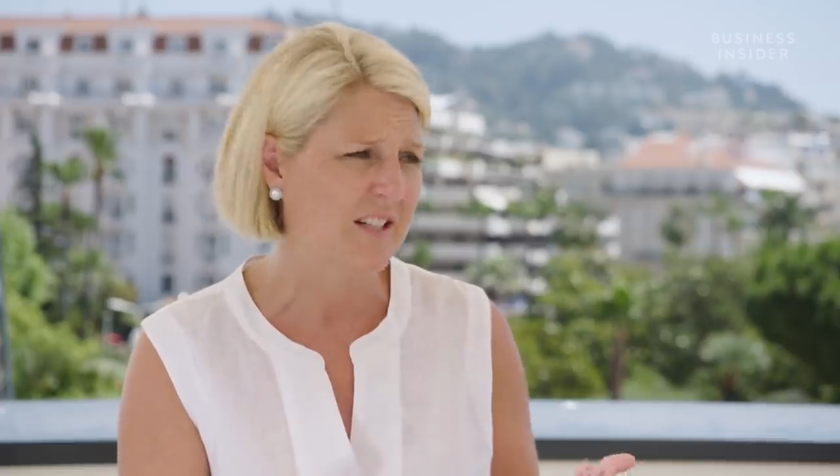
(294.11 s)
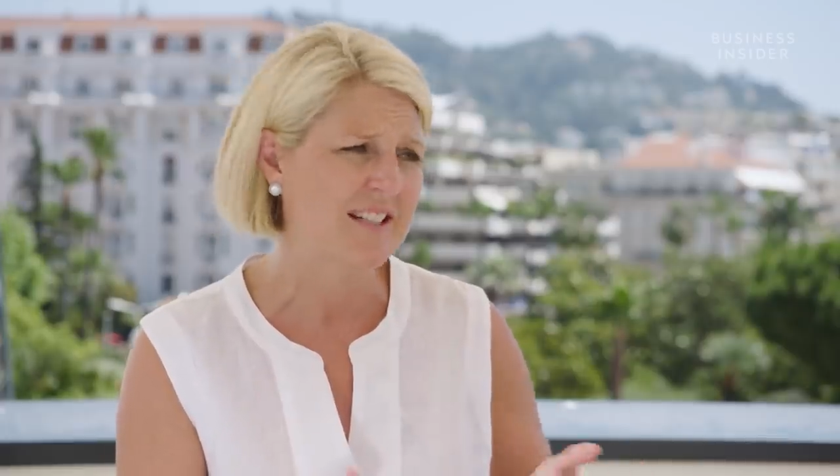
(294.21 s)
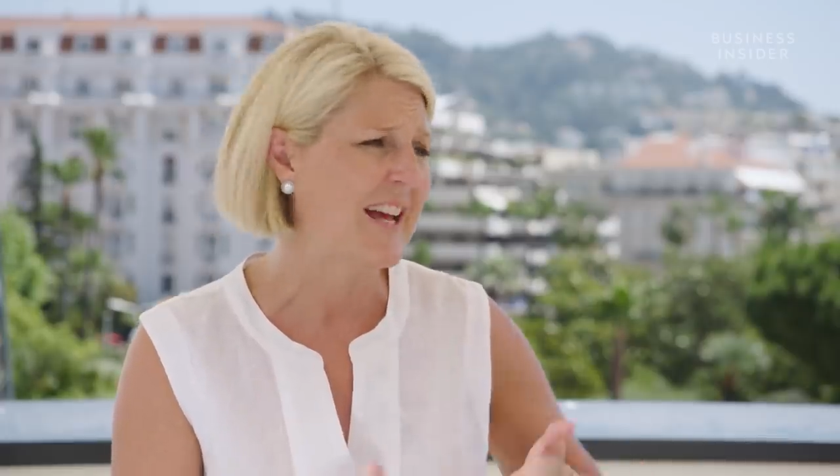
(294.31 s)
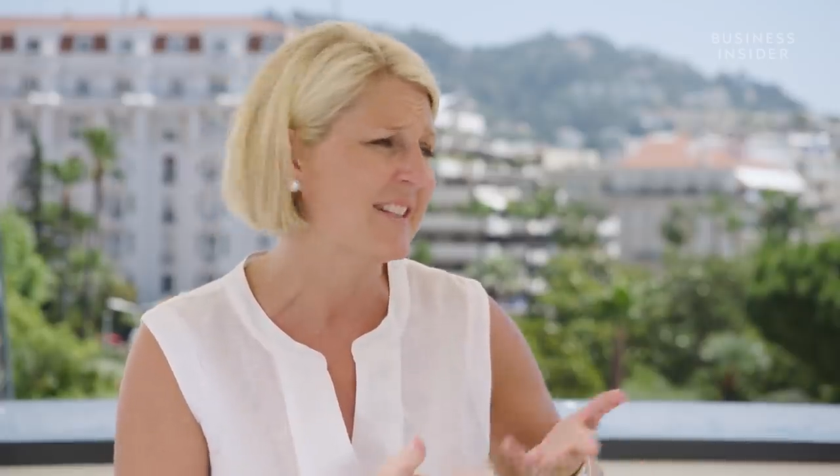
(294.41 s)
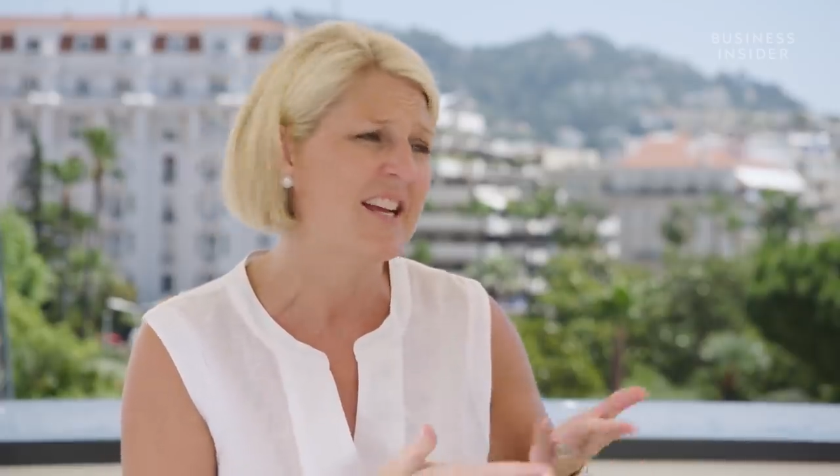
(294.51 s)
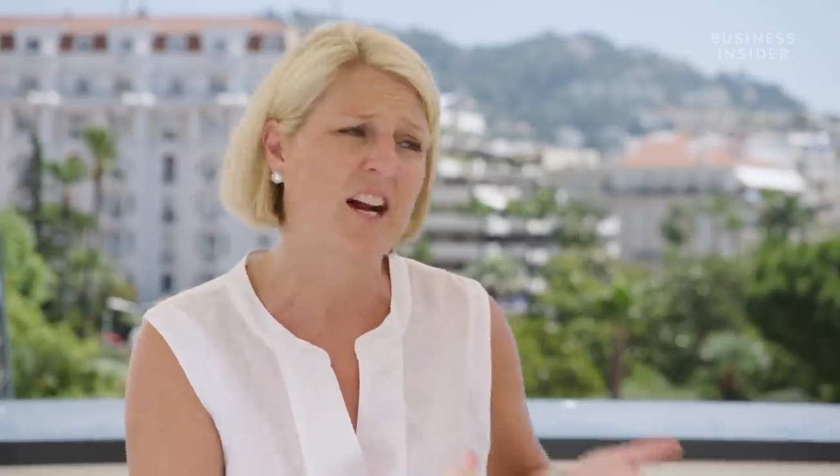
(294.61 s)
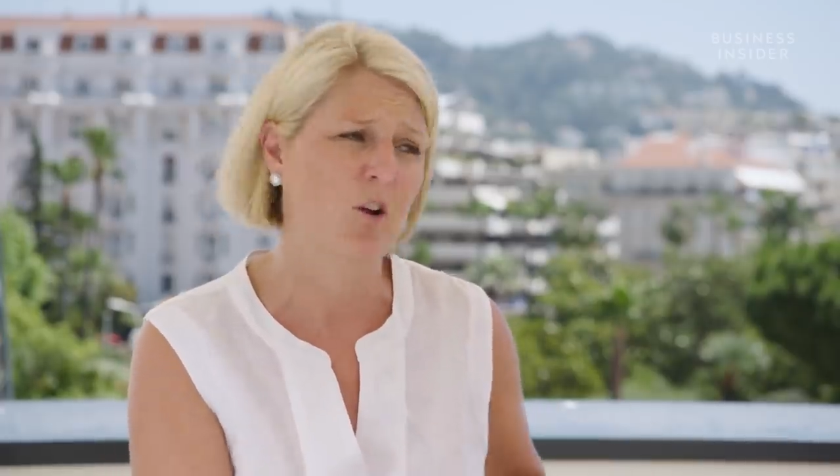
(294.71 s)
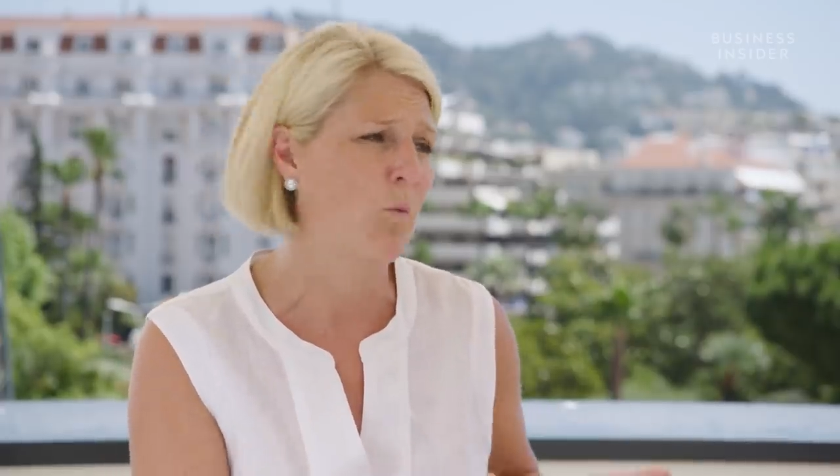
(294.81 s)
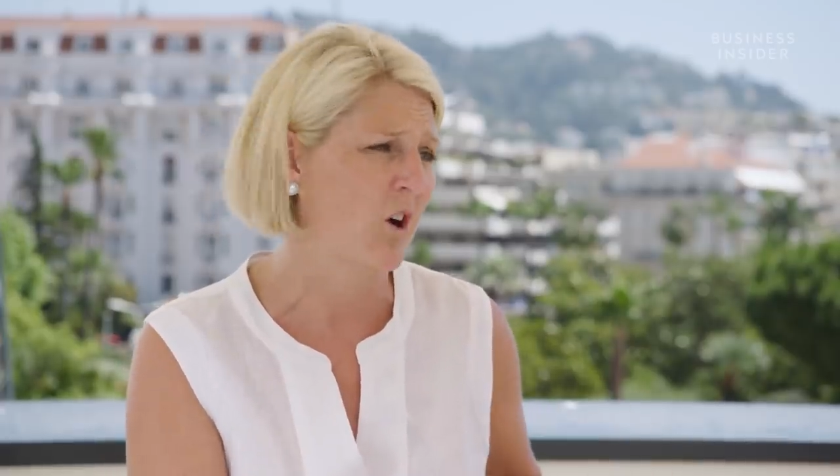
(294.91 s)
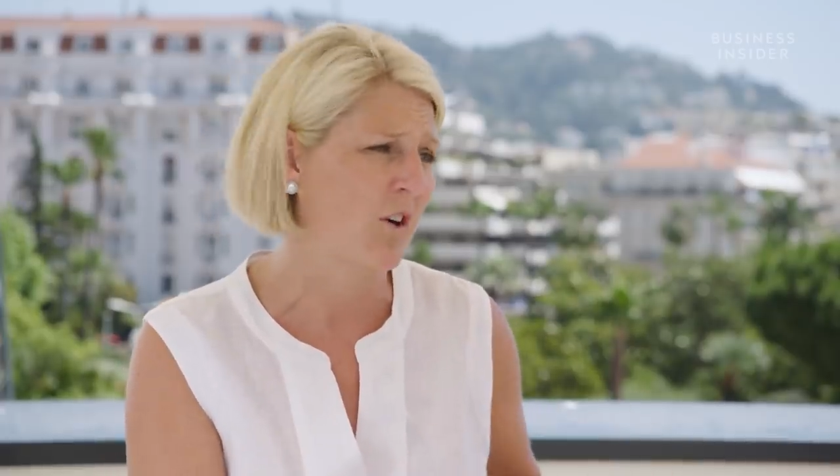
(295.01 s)
because that's not
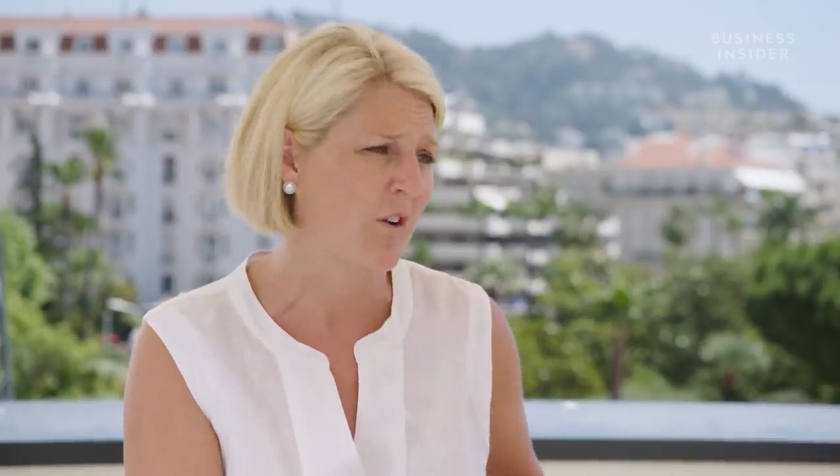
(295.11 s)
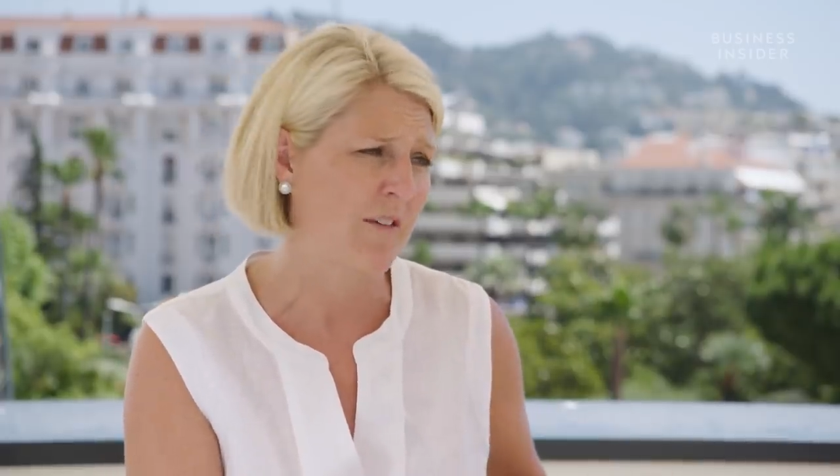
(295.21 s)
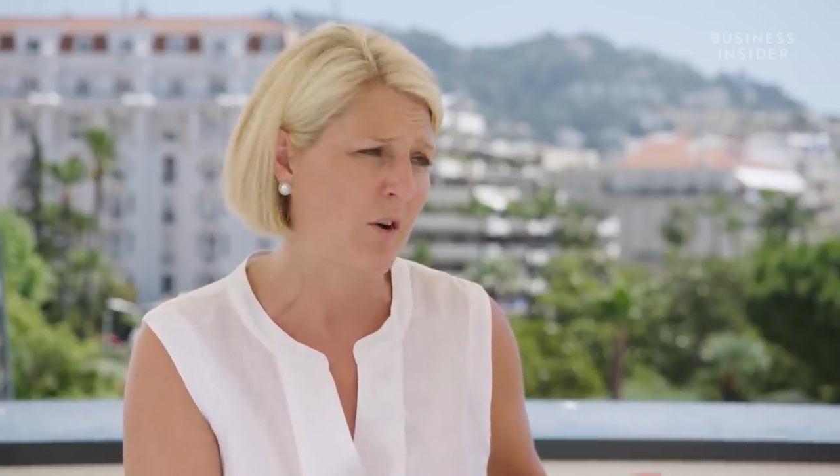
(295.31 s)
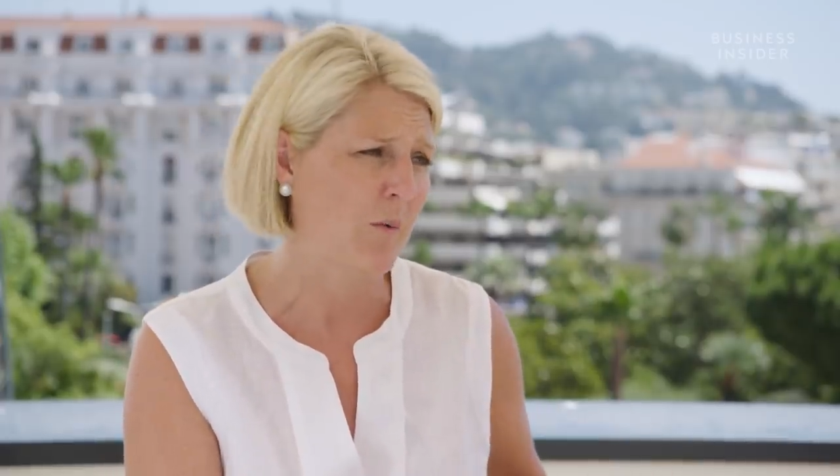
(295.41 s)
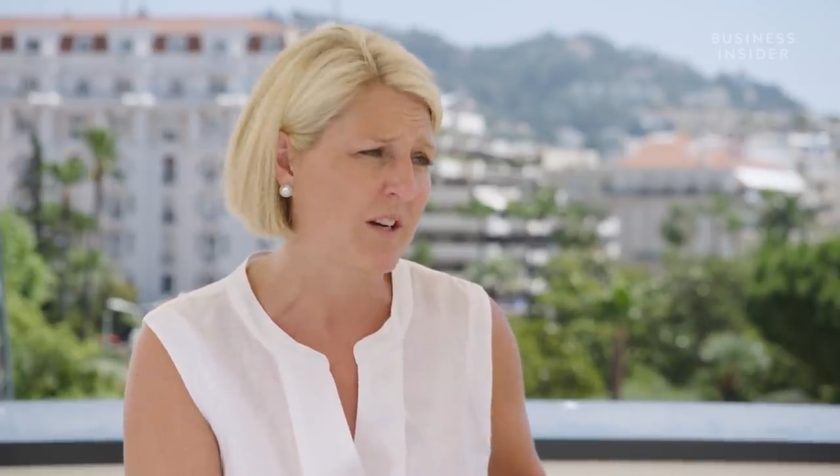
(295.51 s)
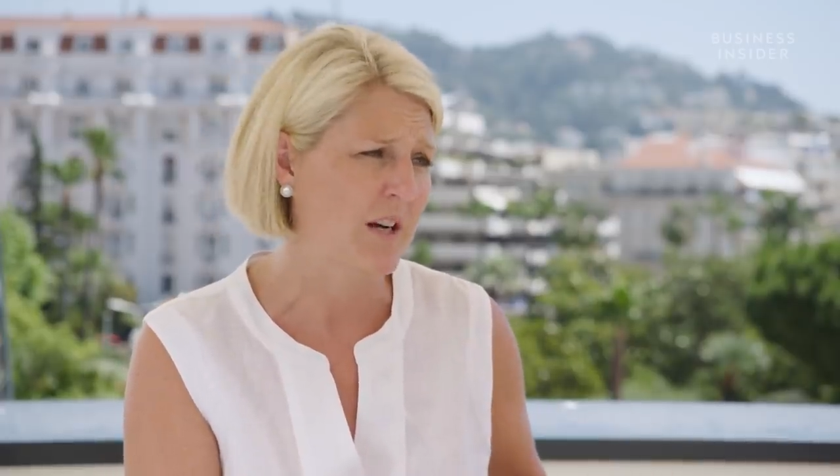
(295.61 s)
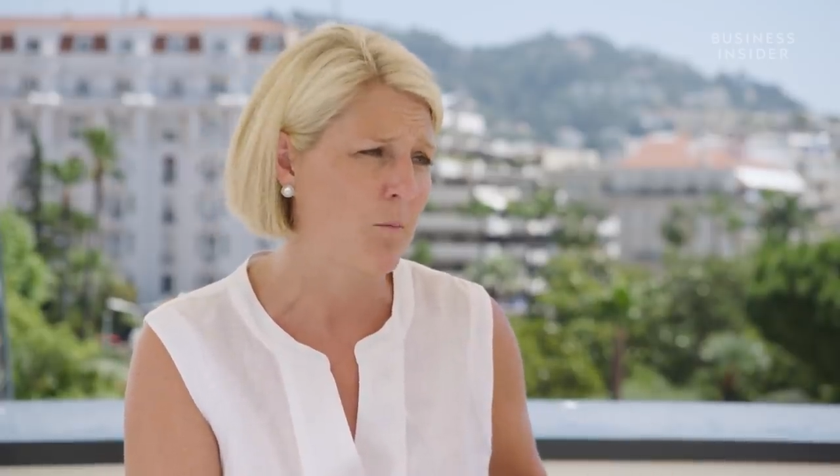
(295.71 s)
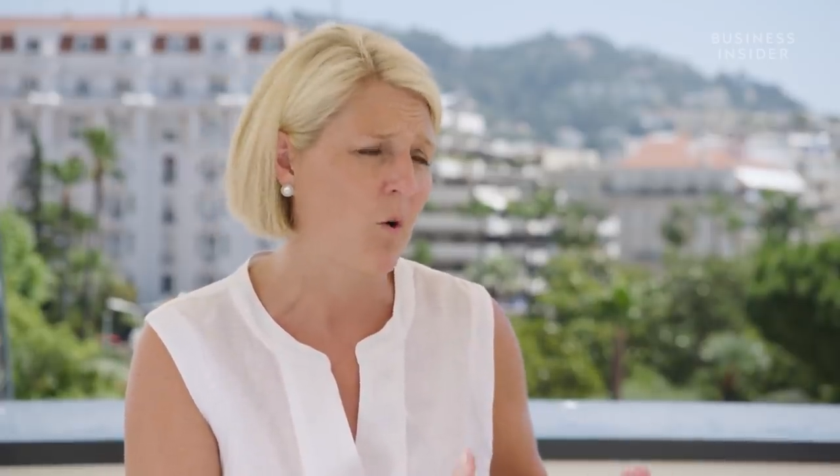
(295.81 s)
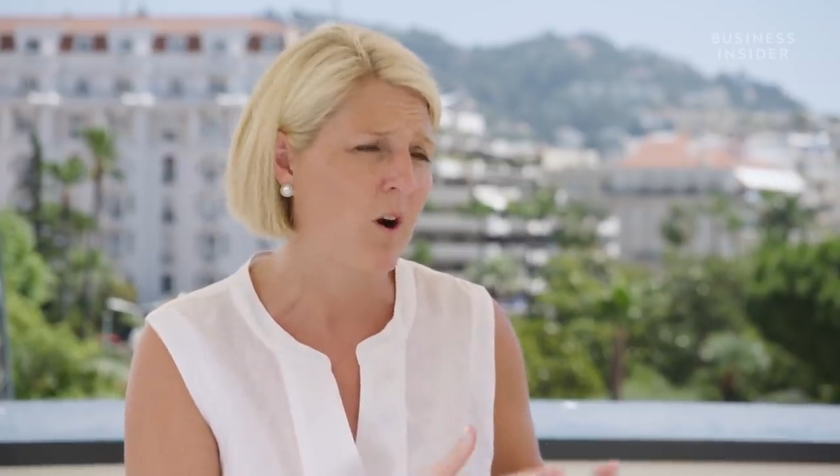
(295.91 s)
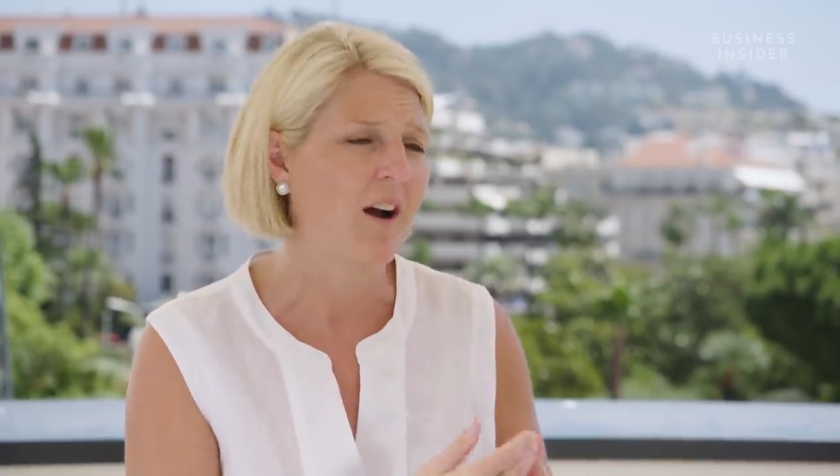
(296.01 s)
going to work for everyone
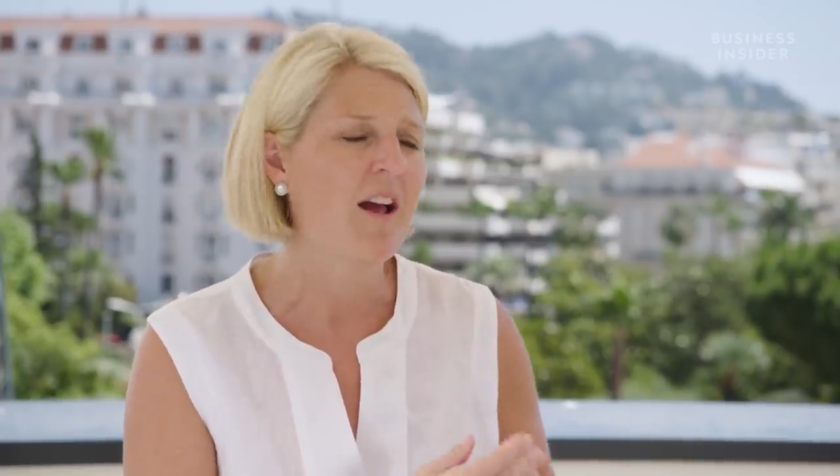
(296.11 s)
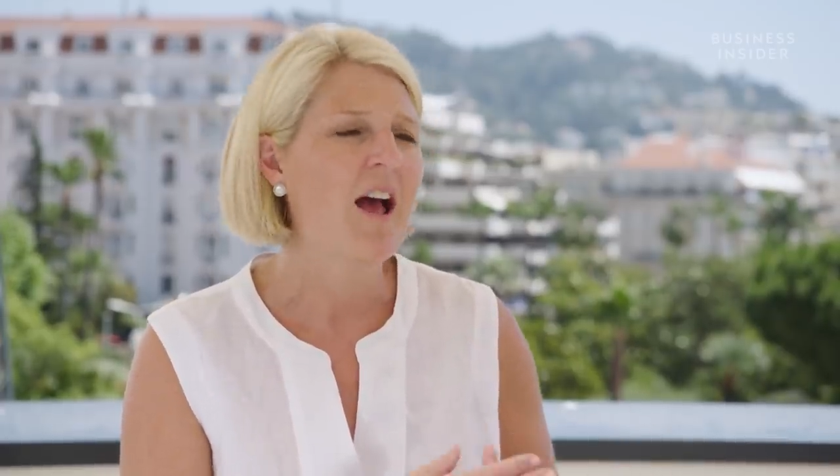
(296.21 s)
anymore.